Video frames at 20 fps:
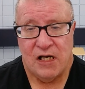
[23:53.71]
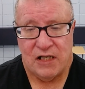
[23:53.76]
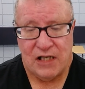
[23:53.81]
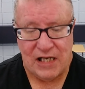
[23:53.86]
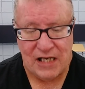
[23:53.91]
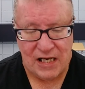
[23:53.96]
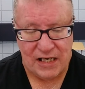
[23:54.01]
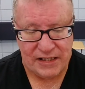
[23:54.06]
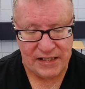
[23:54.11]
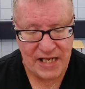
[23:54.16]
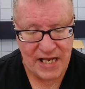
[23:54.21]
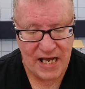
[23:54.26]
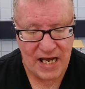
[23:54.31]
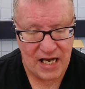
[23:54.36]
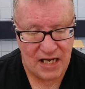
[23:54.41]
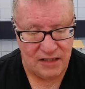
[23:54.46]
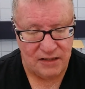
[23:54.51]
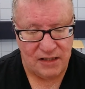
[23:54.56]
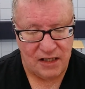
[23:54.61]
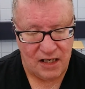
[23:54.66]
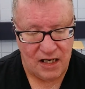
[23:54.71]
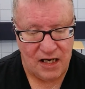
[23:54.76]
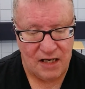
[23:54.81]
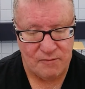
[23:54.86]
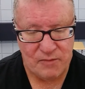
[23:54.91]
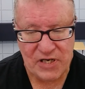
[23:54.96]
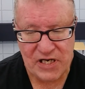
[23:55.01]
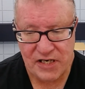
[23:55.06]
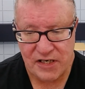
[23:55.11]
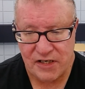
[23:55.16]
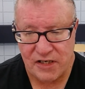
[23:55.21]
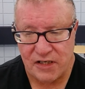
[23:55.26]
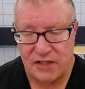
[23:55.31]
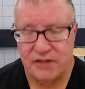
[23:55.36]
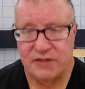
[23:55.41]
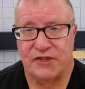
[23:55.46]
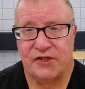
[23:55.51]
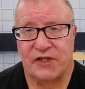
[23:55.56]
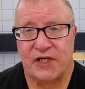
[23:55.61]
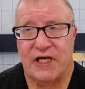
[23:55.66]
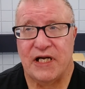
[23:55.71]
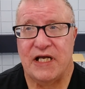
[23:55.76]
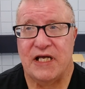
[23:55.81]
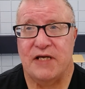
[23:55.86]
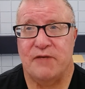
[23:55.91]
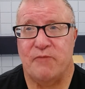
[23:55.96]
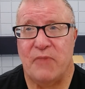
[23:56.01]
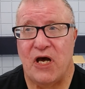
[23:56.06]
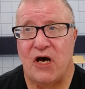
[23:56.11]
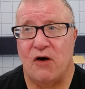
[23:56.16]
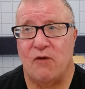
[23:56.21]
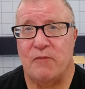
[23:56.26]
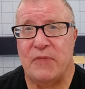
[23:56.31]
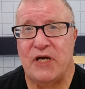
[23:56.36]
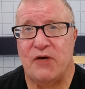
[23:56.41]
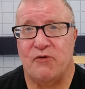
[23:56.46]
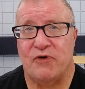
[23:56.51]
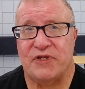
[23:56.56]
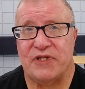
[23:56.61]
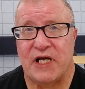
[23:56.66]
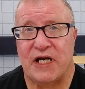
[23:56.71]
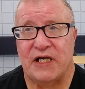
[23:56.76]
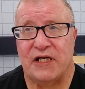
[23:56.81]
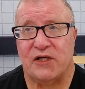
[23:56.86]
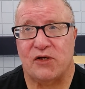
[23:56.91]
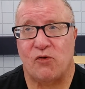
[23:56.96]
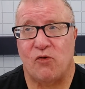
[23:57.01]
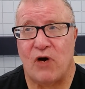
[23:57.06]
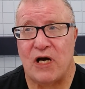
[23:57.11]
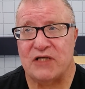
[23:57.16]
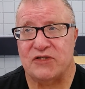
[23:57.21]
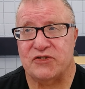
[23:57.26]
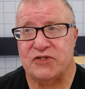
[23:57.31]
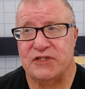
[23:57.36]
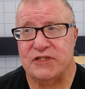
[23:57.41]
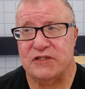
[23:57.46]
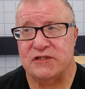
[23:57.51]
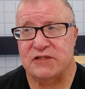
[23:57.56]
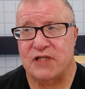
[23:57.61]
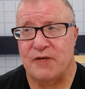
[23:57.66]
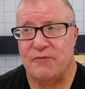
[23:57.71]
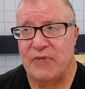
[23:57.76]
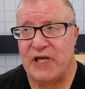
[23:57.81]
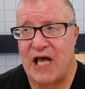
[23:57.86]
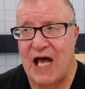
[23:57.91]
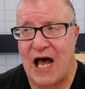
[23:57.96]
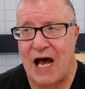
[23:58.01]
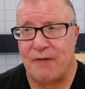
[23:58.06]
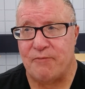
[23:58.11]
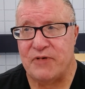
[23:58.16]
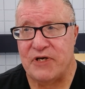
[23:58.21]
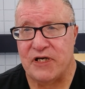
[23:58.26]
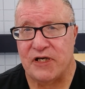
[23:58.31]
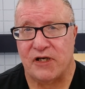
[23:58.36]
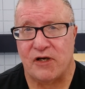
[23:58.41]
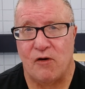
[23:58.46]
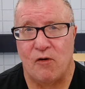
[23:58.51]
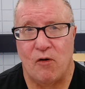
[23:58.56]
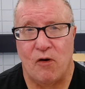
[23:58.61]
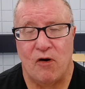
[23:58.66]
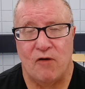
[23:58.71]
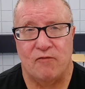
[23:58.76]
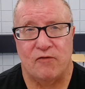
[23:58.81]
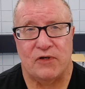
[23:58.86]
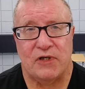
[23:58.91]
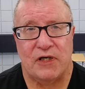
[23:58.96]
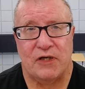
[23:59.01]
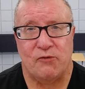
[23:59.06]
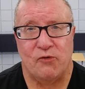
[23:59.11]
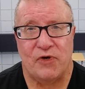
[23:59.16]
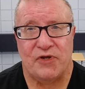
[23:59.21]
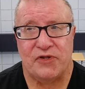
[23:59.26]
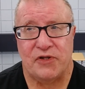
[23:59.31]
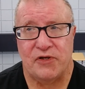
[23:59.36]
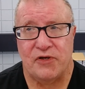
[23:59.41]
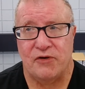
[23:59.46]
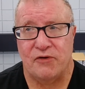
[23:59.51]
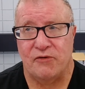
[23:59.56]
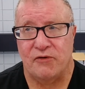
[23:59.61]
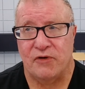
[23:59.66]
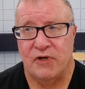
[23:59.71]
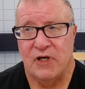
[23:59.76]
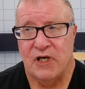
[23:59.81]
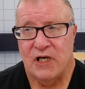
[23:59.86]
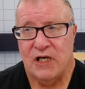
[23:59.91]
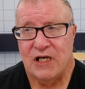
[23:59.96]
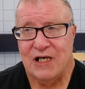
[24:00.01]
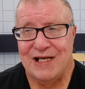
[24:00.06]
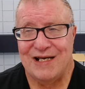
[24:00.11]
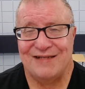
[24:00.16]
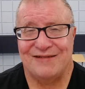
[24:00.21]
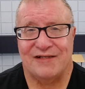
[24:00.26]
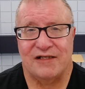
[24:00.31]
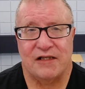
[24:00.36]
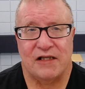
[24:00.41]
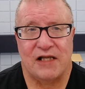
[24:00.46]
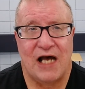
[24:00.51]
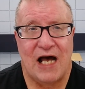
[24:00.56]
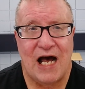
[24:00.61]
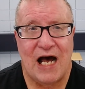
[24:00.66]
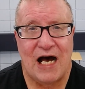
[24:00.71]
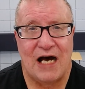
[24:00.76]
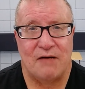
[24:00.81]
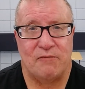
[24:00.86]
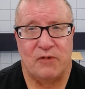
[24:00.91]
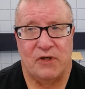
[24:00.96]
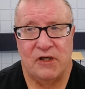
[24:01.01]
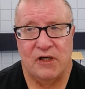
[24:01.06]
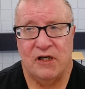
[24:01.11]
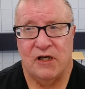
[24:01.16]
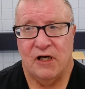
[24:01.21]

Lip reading: Again, I'm here. You can email me with any questions. I'd be happy to go over it with you in the lab.